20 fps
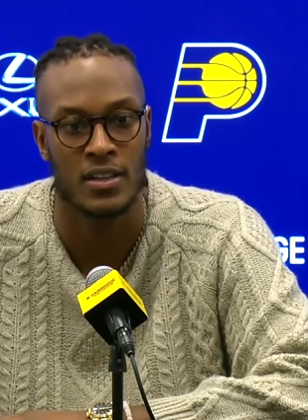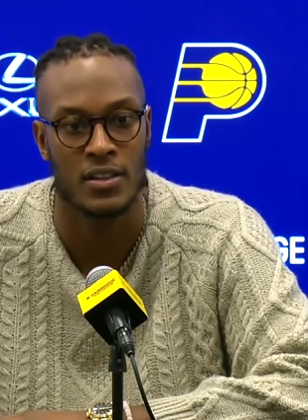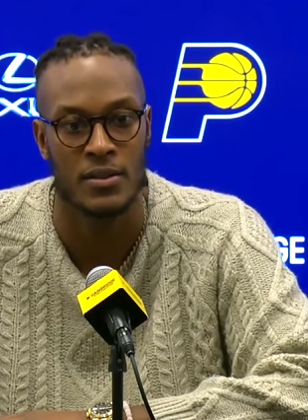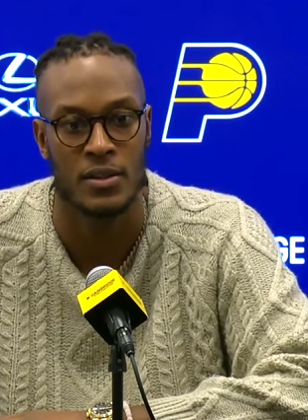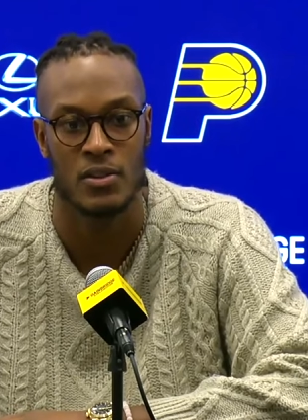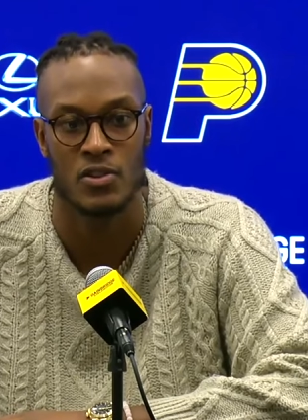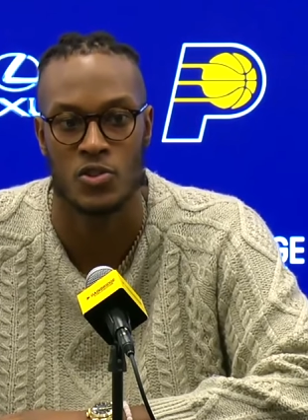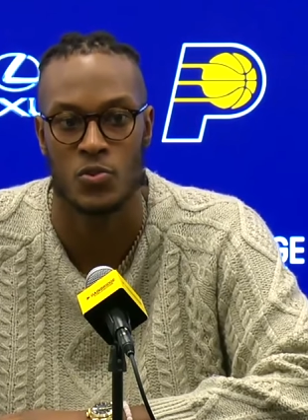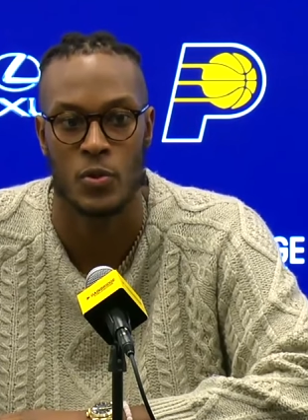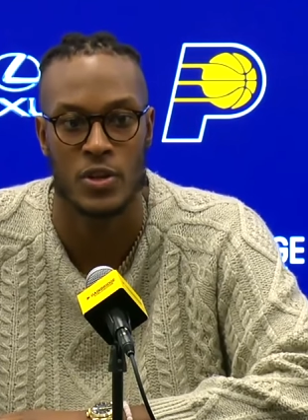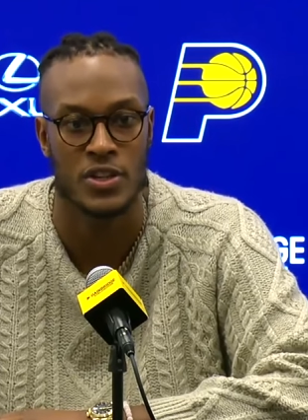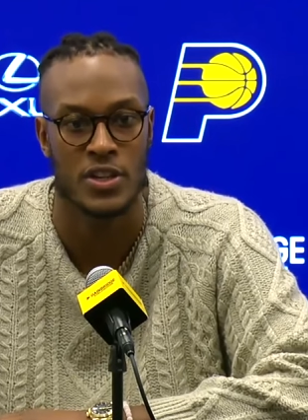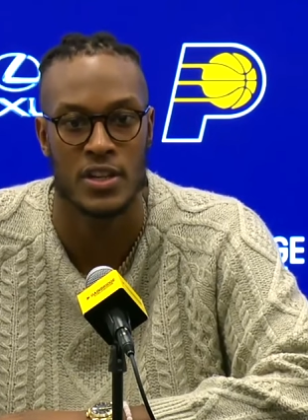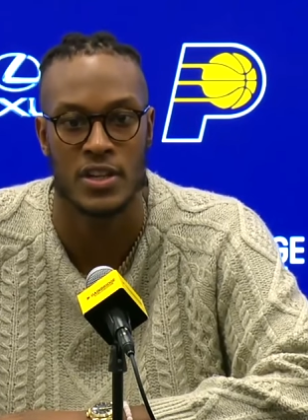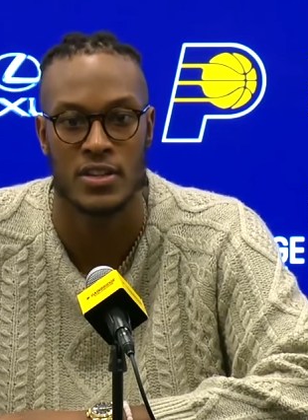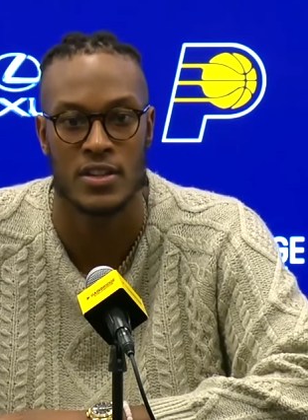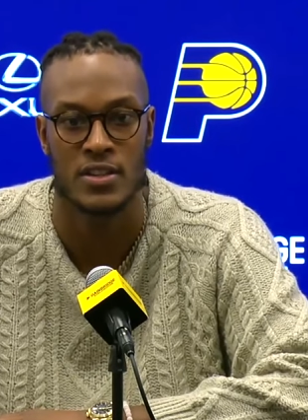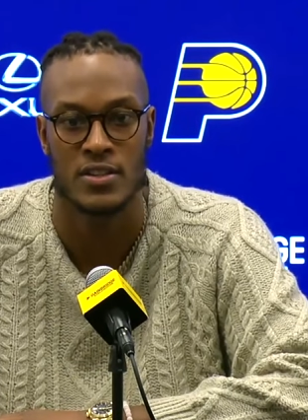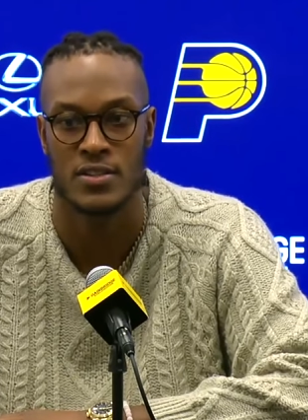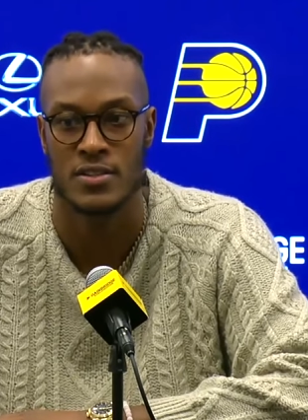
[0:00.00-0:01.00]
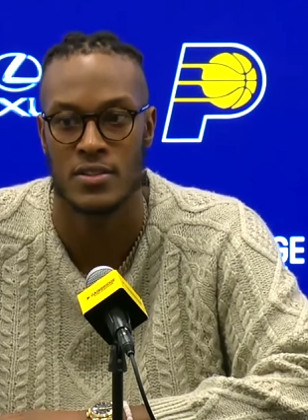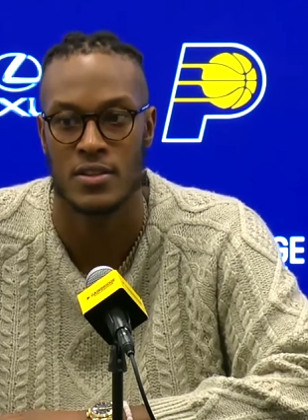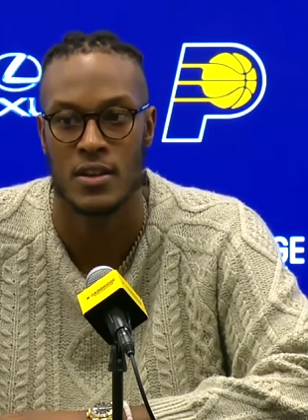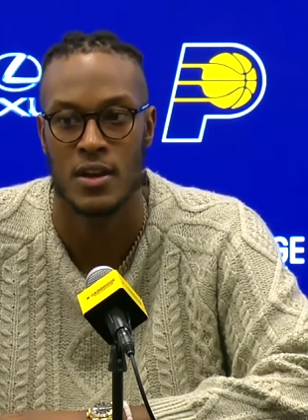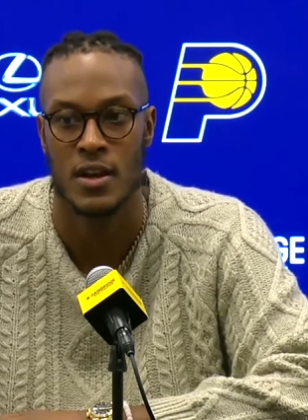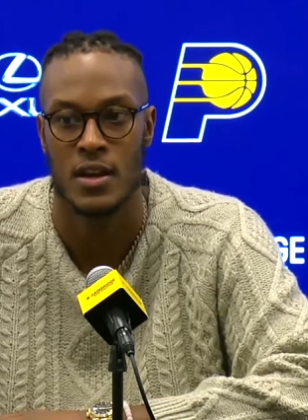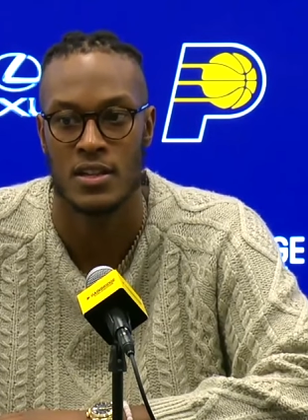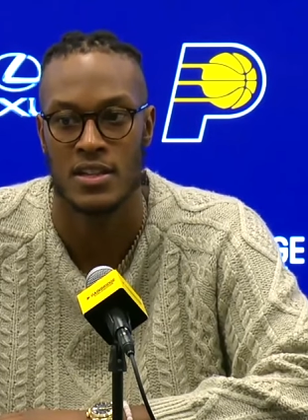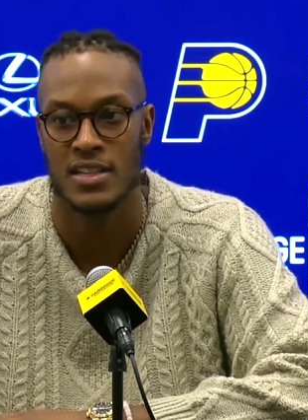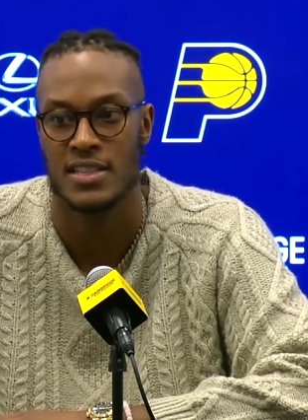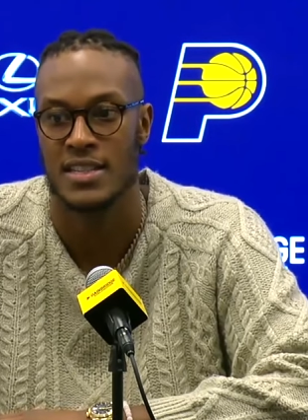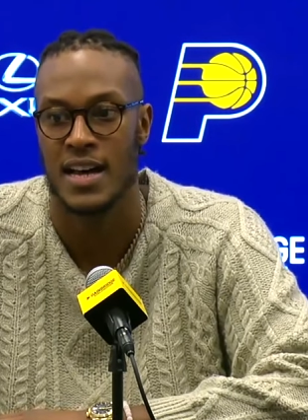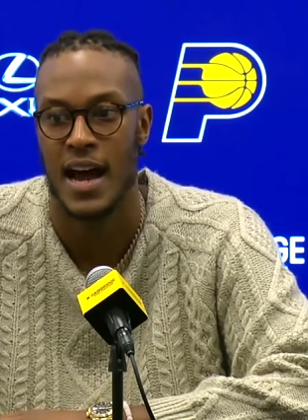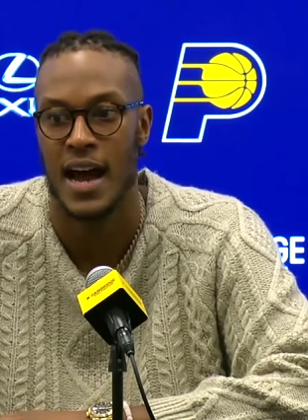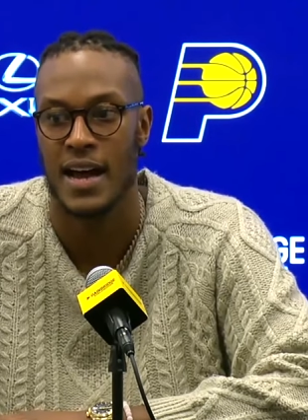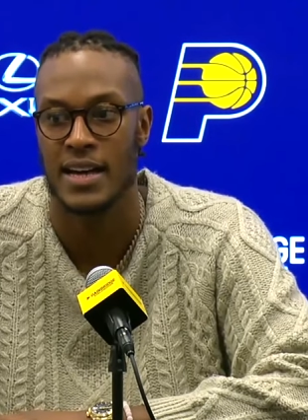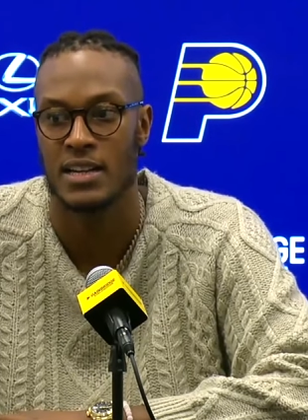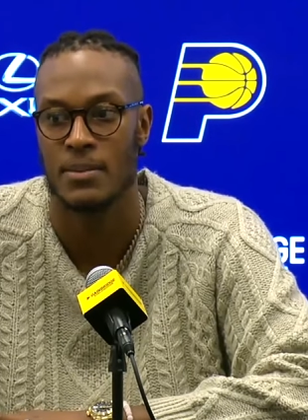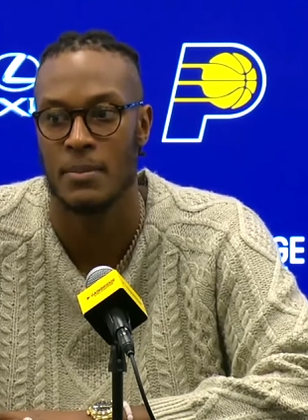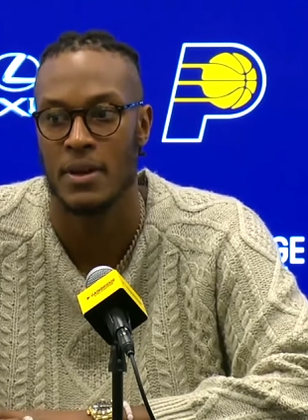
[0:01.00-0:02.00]
You know, switching it is
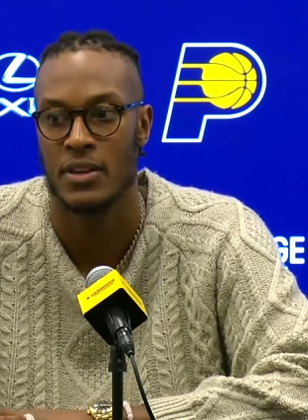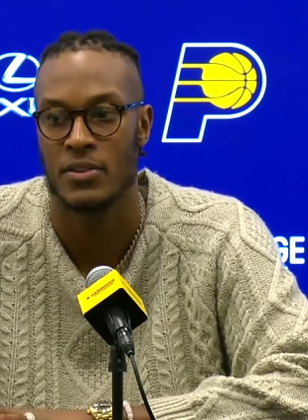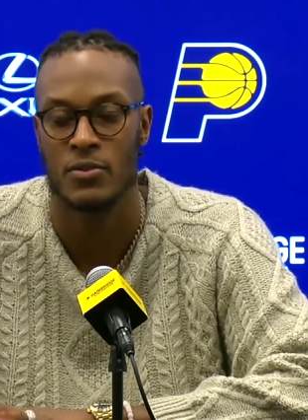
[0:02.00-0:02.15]
designed to make